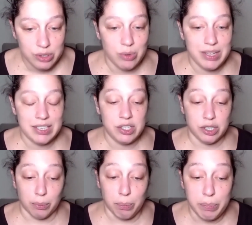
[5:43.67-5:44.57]
So this
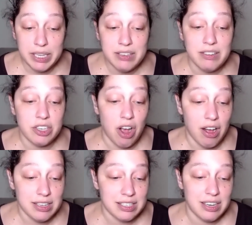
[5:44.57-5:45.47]
is your billed
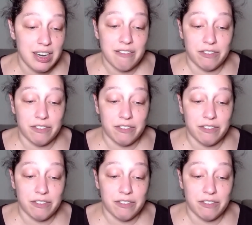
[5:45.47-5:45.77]
cost